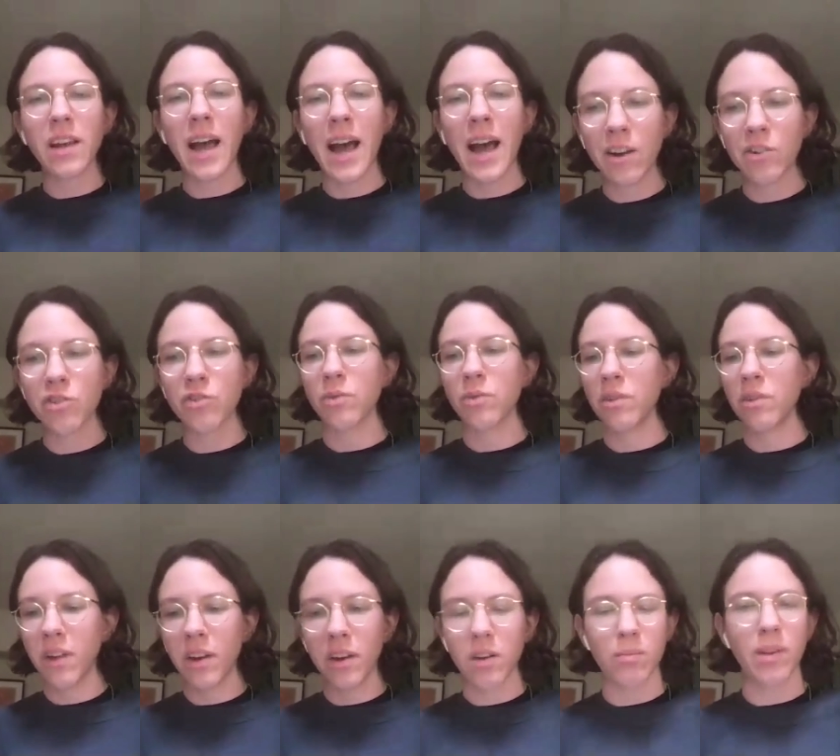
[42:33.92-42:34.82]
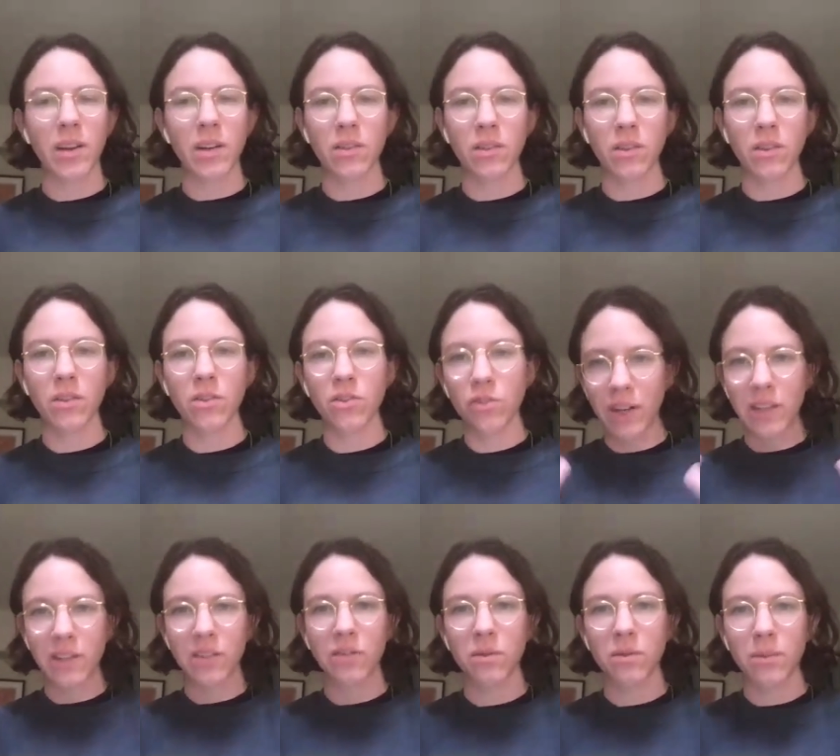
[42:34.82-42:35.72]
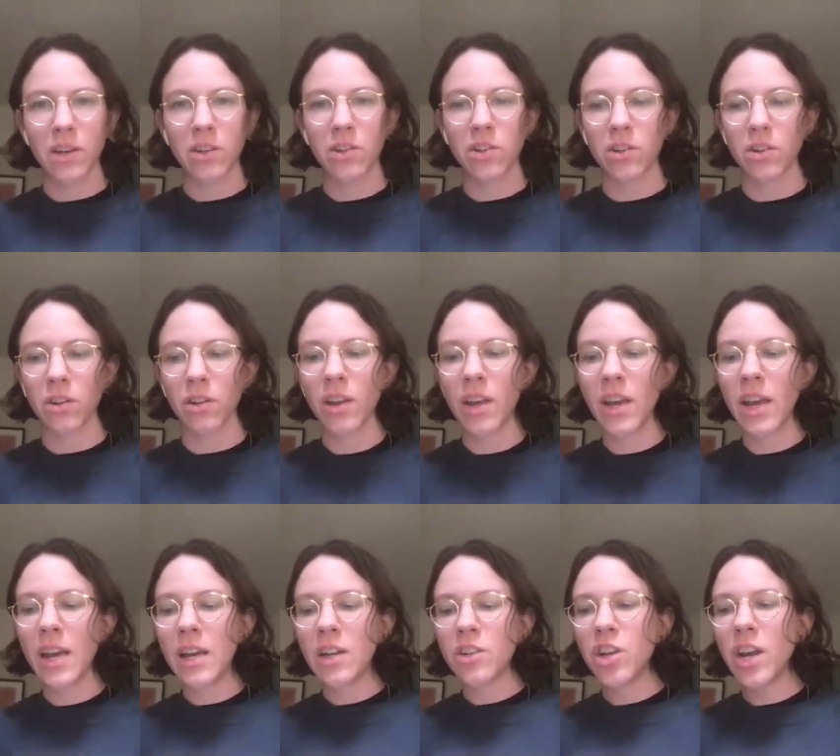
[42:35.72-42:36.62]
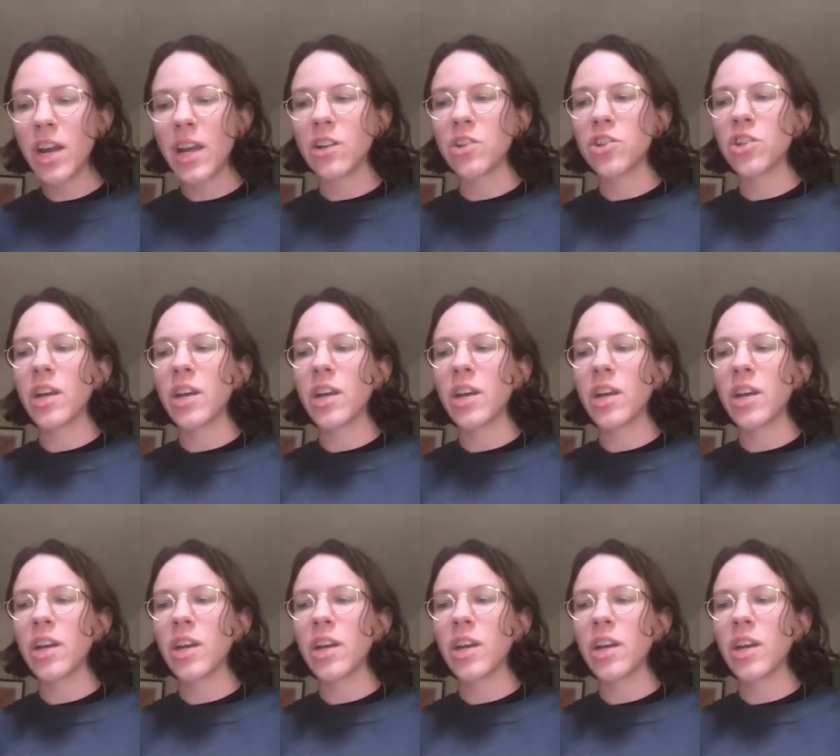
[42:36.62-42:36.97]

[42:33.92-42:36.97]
actual fundamental transformational change.